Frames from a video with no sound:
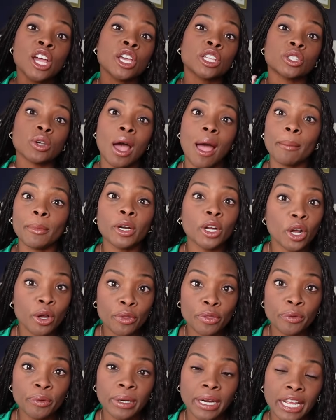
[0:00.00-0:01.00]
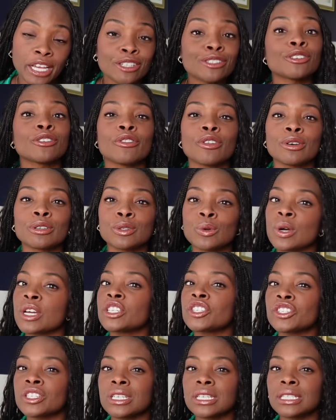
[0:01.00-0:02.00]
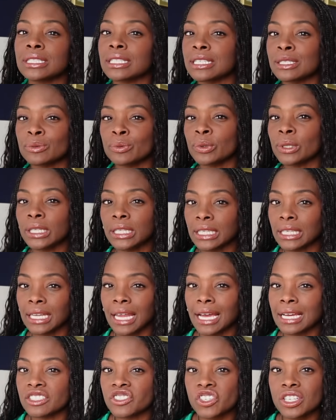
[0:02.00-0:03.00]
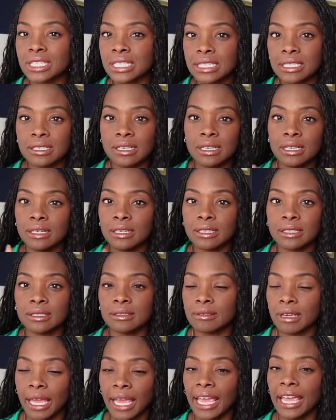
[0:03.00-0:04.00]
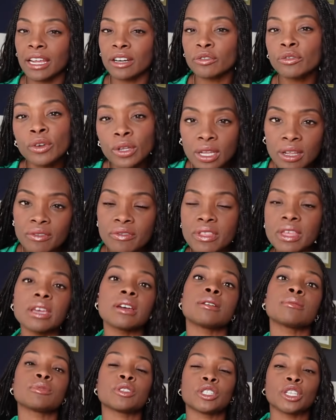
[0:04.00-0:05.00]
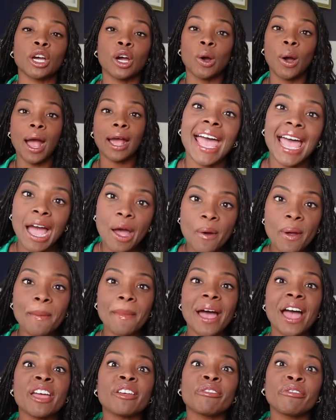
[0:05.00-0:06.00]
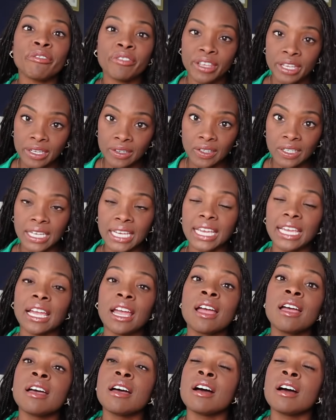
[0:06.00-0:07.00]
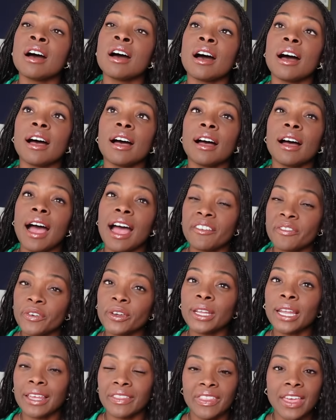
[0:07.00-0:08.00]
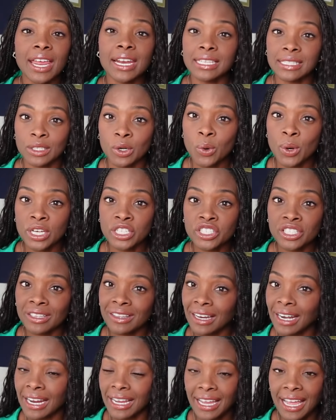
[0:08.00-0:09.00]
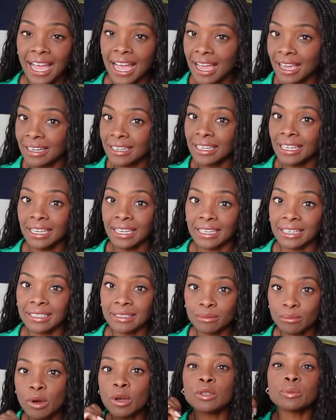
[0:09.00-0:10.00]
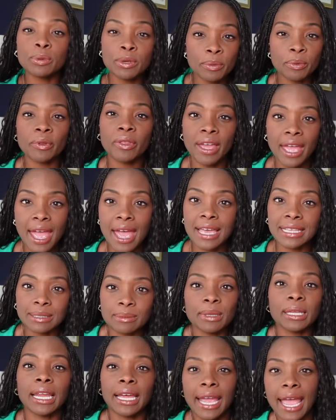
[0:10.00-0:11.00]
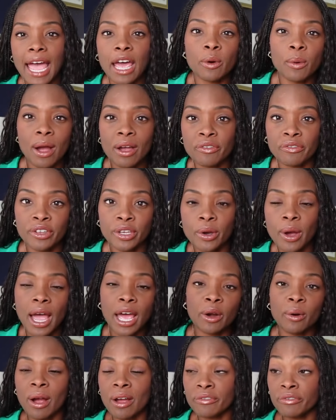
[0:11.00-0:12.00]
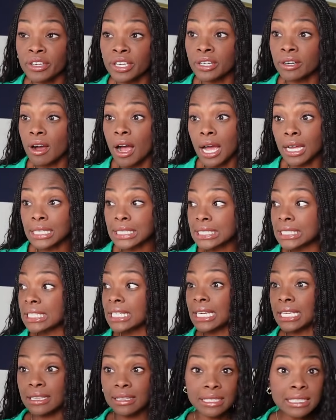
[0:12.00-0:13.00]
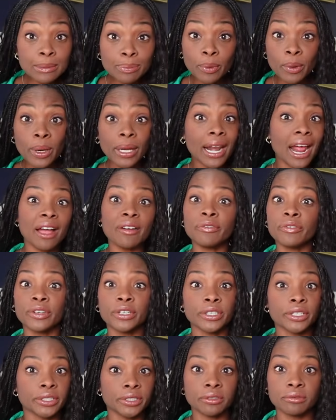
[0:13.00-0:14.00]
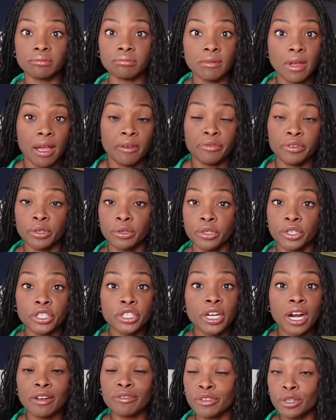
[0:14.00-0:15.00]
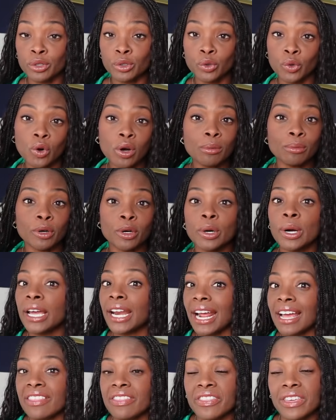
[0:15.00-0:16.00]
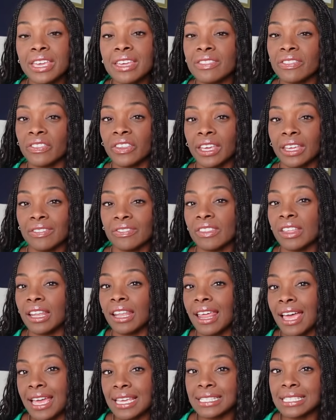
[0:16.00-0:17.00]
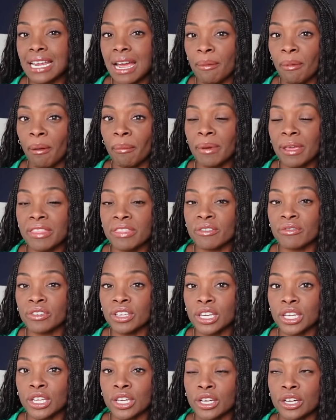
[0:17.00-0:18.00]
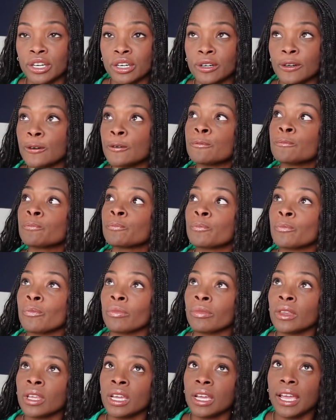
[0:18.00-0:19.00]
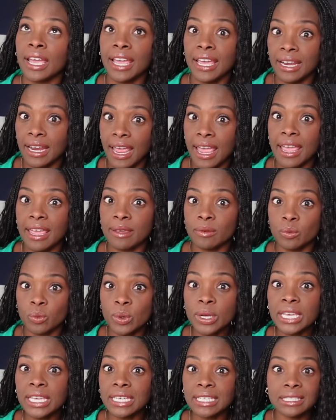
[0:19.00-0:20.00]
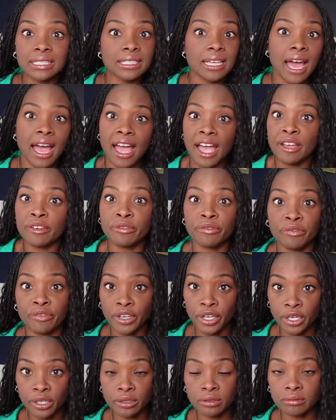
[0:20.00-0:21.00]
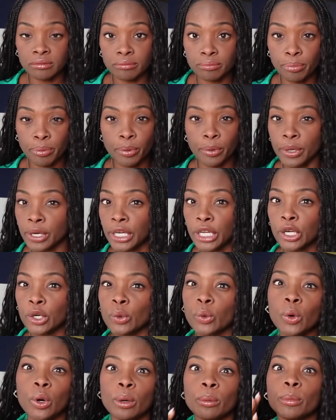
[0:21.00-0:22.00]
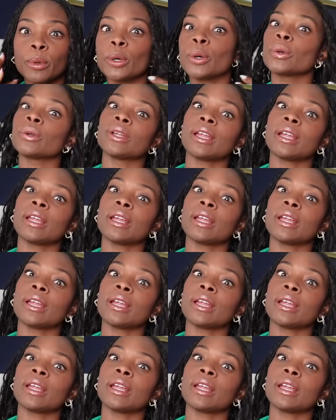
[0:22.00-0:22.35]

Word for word: So I'm gonna go through and answer those questions. It's really like just a handful of them. So how am I feeling? I feel like that is a question that I got, and most people, they ask me like, how do I feel? How do I feel? Honestly, at this point, I feel good. I feel normal. And I think that the last time I made the video at 8 weeks, I felt pretty normal.